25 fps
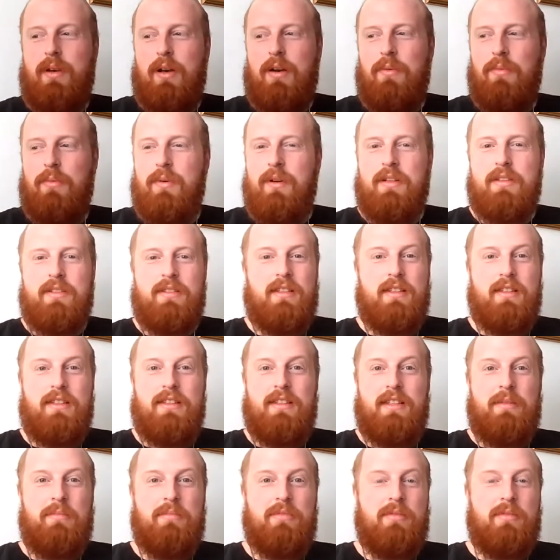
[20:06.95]
are words that
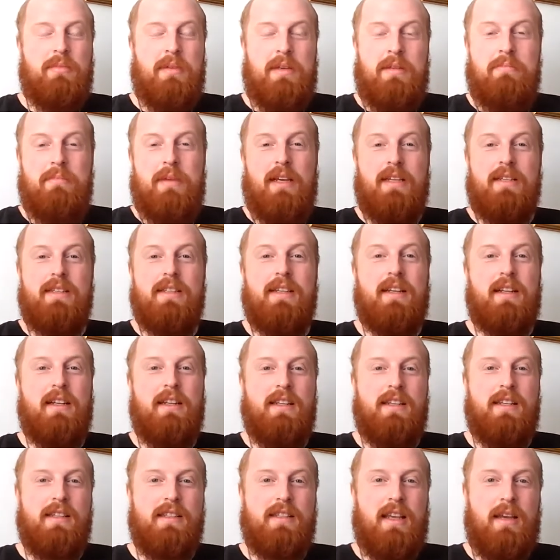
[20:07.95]
seem to mean
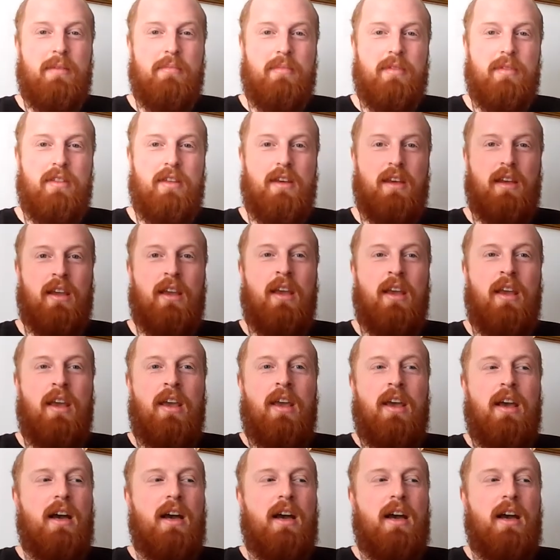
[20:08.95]
basically the same thing.